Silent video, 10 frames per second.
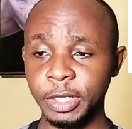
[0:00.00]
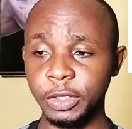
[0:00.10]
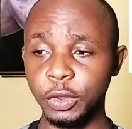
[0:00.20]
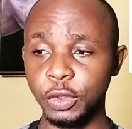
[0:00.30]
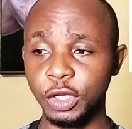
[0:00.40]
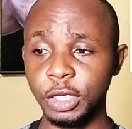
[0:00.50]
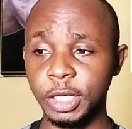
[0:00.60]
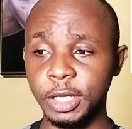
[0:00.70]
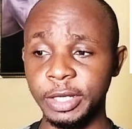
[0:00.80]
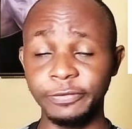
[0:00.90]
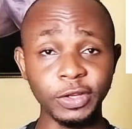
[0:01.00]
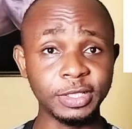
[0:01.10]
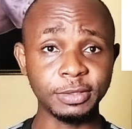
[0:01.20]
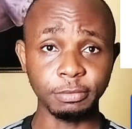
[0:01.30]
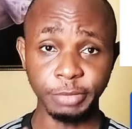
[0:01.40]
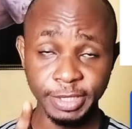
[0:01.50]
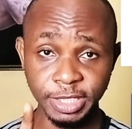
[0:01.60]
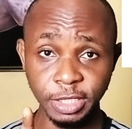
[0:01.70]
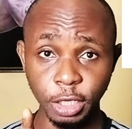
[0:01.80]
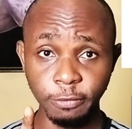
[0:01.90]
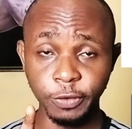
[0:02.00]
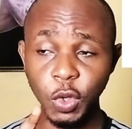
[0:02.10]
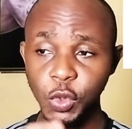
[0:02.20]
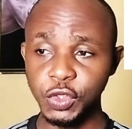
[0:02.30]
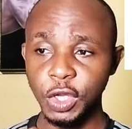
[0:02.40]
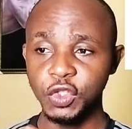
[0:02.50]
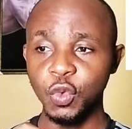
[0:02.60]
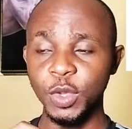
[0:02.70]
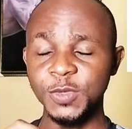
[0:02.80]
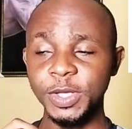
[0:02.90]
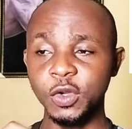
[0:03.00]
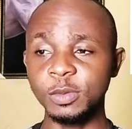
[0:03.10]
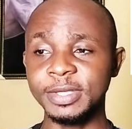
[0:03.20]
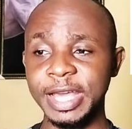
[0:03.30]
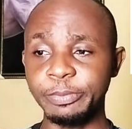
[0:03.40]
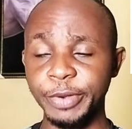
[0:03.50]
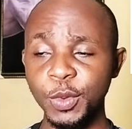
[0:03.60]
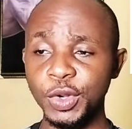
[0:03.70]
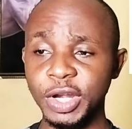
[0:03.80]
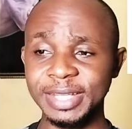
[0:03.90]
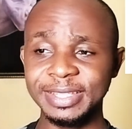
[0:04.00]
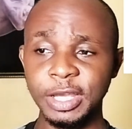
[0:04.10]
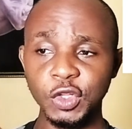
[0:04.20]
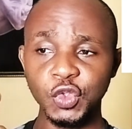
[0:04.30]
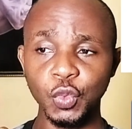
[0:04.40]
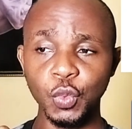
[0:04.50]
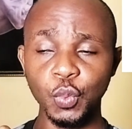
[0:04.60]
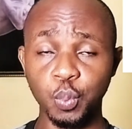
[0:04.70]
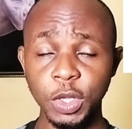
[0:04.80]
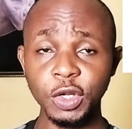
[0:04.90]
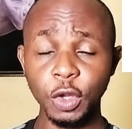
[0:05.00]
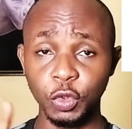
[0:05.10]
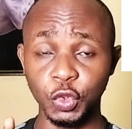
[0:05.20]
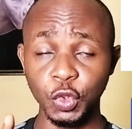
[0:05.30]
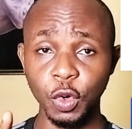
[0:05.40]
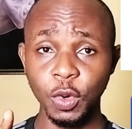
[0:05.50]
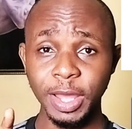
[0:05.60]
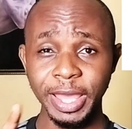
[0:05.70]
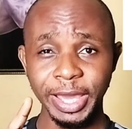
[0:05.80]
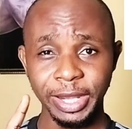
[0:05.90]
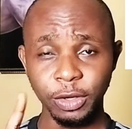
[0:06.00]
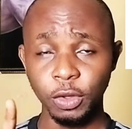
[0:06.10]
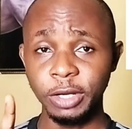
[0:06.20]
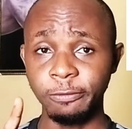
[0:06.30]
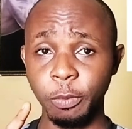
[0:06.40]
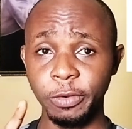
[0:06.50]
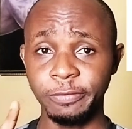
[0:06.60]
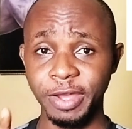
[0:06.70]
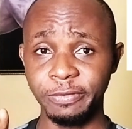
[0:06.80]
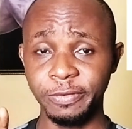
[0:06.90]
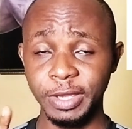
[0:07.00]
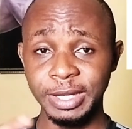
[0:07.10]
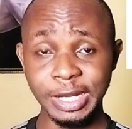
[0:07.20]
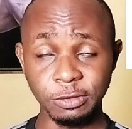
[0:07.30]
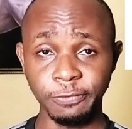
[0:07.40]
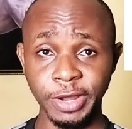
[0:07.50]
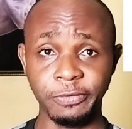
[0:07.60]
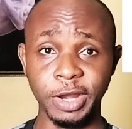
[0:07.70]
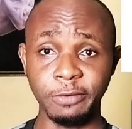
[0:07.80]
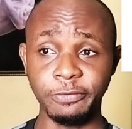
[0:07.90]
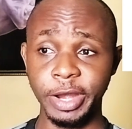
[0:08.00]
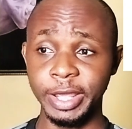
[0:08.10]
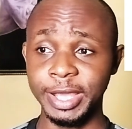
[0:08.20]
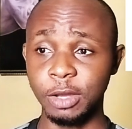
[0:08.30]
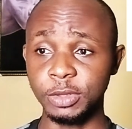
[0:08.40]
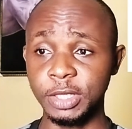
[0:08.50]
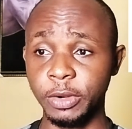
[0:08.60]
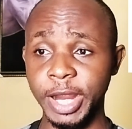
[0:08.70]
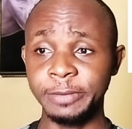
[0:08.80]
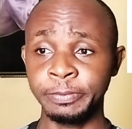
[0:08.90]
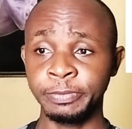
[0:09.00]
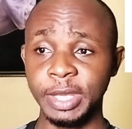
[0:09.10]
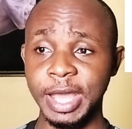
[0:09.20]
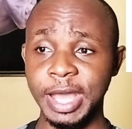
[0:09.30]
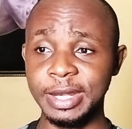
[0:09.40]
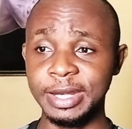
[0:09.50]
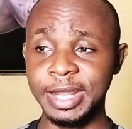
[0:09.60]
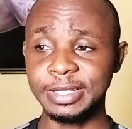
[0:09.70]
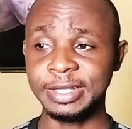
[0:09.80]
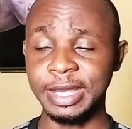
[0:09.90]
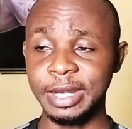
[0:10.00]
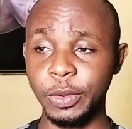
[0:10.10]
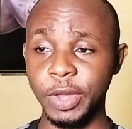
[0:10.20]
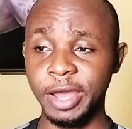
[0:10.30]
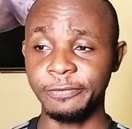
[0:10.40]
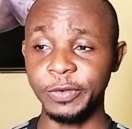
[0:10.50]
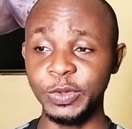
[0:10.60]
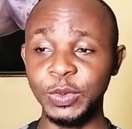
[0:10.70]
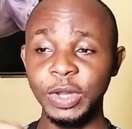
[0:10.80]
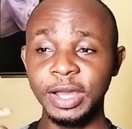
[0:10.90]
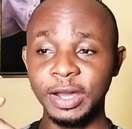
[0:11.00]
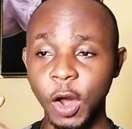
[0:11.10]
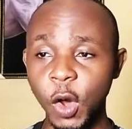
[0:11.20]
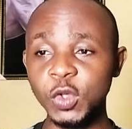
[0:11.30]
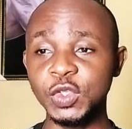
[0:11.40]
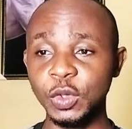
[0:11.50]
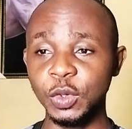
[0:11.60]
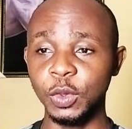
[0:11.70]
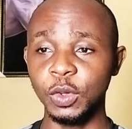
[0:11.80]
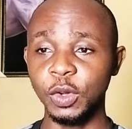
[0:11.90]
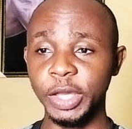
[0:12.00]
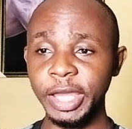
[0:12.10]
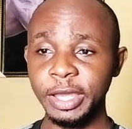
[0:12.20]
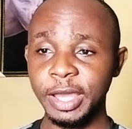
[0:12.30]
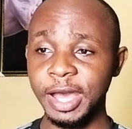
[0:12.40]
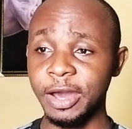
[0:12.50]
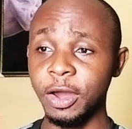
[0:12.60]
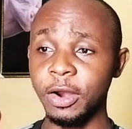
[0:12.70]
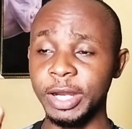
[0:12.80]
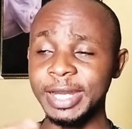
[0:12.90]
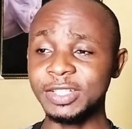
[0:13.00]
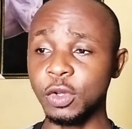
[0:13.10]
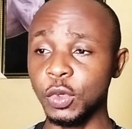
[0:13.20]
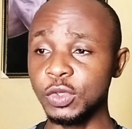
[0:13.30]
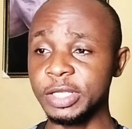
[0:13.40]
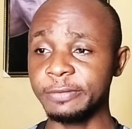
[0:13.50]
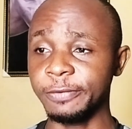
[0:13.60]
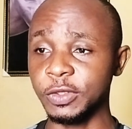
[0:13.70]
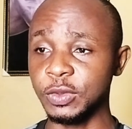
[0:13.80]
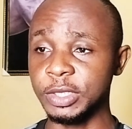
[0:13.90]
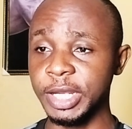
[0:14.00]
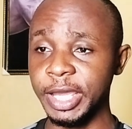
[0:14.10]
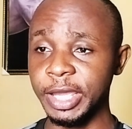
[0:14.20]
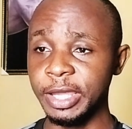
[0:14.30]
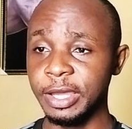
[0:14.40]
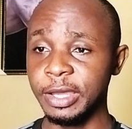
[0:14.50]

they've not been seeing a lot of goals, so we expect the home side, Bray Wanderers, to win or draw and under 4.5. That's what value for that very encounter, all right? And the next that we have for you also, okay? All right, that concludes it for today.